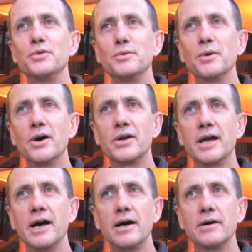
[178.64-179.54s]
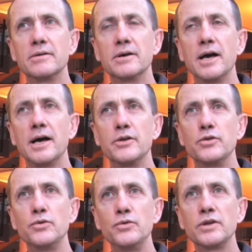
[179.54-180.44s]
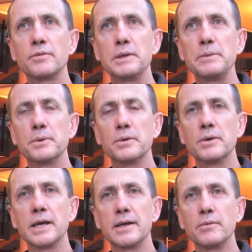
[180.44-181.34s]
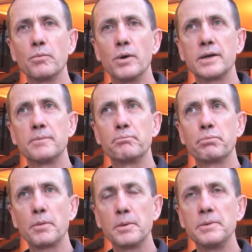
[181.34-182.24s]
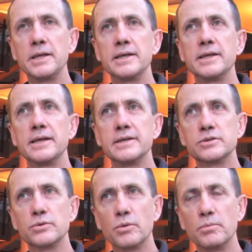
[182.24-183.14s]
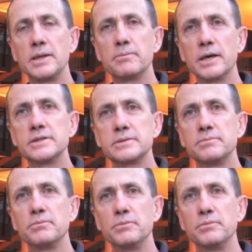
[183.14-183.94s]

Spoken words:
you are now using people in what probably is normally in most